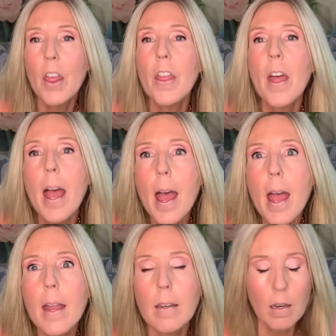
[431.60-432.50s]

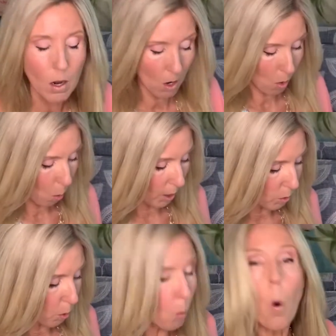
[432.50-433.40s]
then
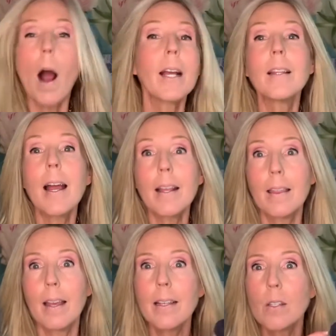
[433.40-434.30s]
once we're walking like
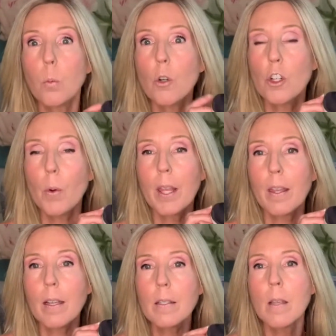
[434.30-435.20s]
this, we're doing
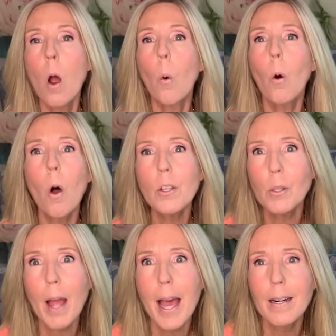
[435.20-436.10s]
this, we're also
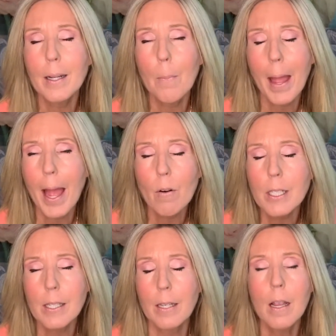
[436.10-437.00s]
added in
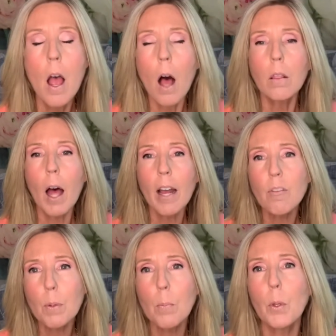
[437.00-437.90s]
parenting. A lot of
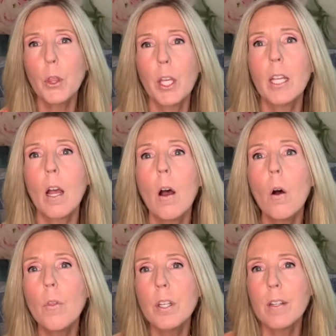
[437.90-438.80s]
people think,
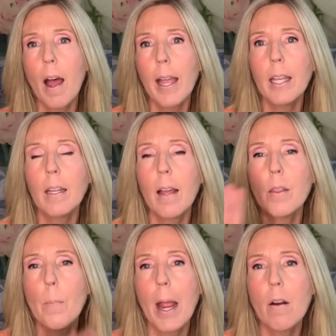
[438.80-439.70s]
oh, the diet and the
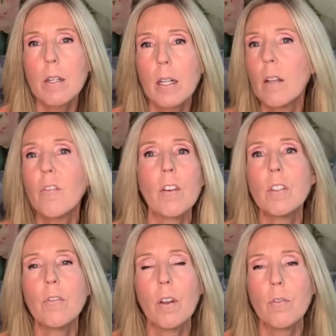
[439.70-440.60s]
parenting
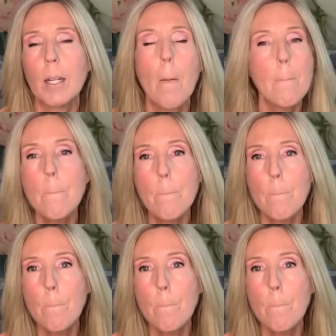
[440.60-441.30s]
50-50. Mm -mm.